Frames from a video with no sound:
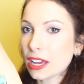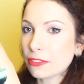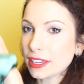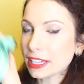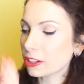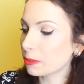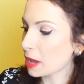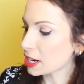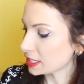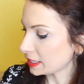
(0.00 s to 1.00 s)
yeah thinking of
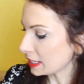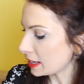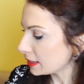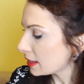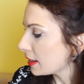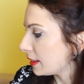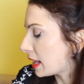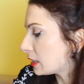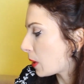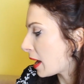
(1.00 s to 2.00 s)
purchasing it
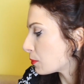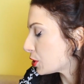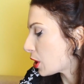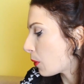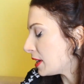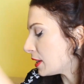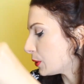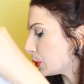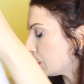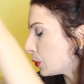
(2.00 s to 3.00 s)
that's why I'm showing it
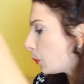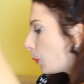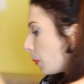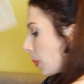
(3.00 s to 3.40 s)
to you